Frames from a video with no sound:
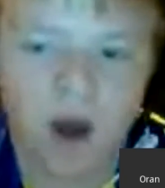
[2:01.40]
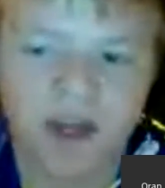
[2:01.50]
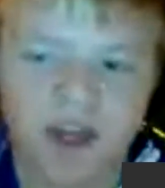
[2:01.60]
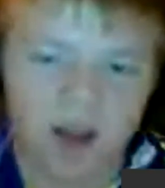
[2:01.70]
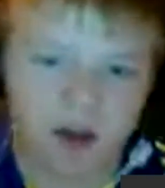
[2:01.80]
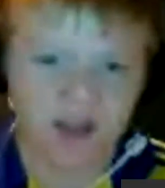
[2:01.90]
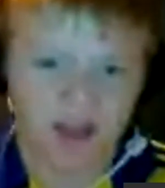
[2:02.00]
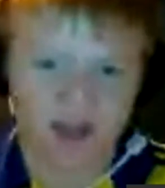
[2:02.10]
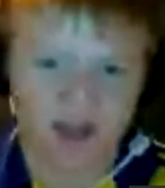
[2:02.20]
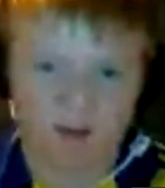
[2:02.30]
be a tough
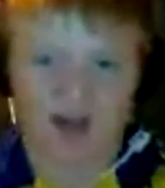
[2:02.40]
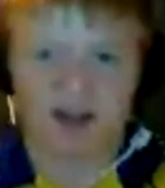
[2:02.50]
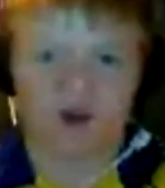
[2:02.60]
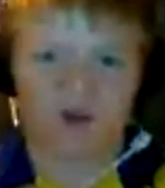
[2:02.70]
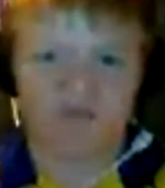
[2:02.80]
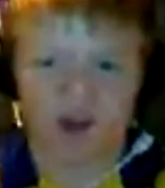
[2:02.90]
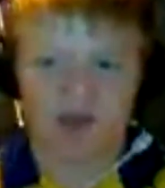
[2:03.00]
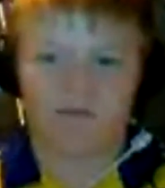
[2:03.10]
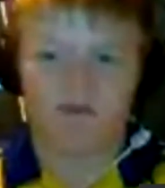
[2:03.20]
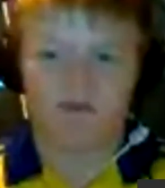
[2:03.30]
game for us,
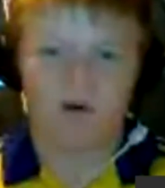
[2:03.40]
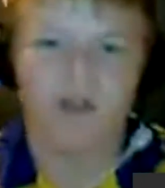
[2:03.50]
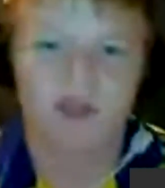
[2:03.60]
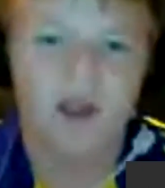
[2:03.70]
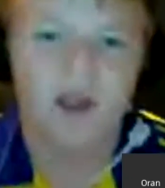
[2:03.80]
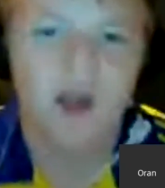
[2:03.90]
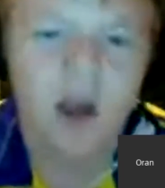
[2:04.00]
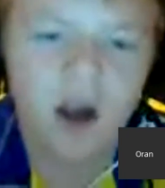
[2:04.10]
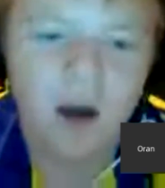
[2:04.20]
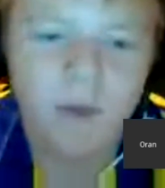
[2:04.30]
but
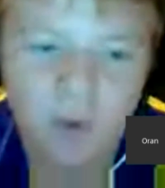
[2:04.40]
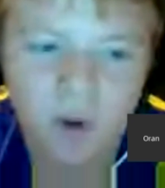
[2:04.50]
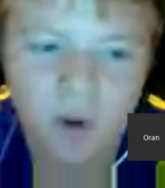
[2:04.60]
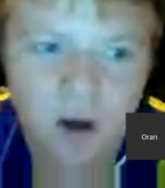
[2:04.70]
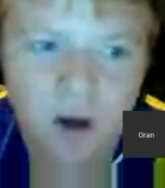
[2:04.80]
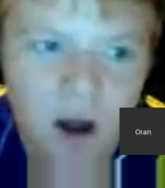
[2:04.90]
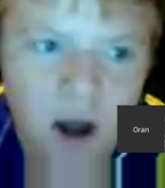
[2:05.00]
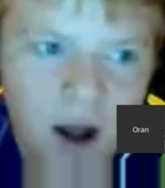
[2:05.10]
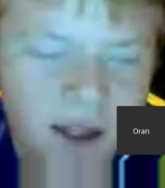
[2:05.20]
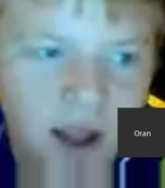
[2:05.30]
as in Arsenal are
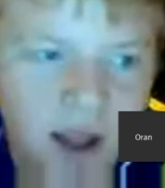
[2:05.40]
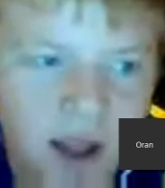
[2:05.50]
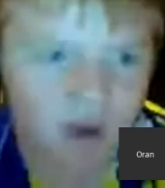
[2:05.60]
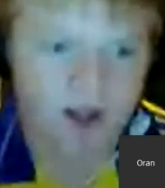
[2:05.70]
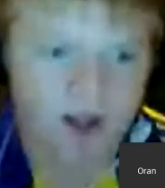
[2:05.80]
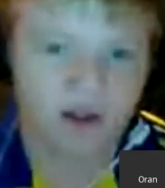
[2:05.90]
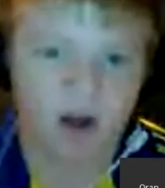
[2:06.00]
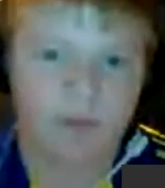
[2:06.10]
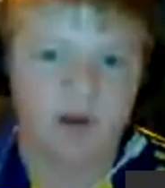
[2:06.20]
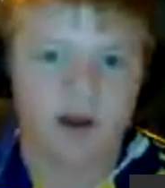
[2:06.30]
top of the league, we're
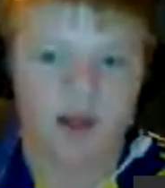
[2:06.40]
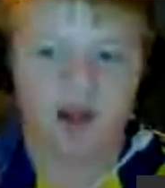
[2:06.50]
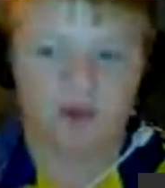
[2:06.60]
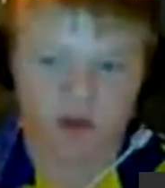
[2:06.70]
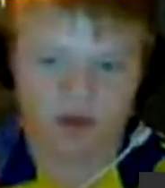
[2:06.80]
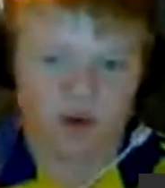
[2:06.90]
struggling for form.